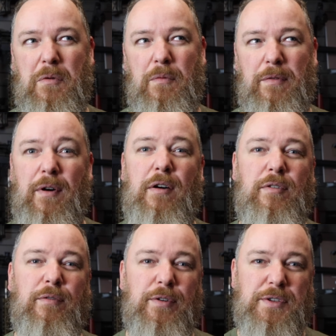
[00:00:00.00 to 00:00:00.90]

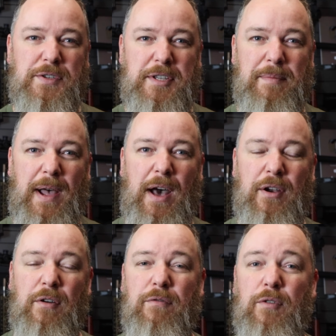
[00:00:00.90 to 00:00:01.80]
revolver versus
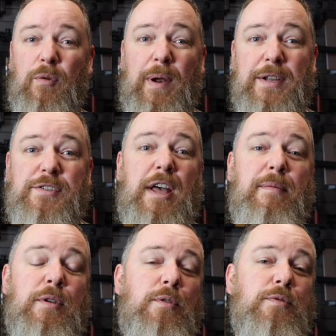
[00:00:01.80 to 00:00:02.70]
semi-auto for range
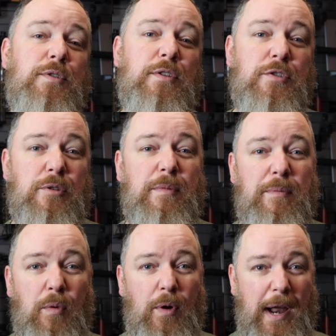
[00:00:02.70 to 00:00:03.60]
time and who's consuming
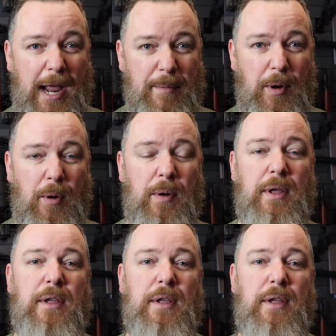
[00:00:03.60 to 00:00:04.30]
more ammo,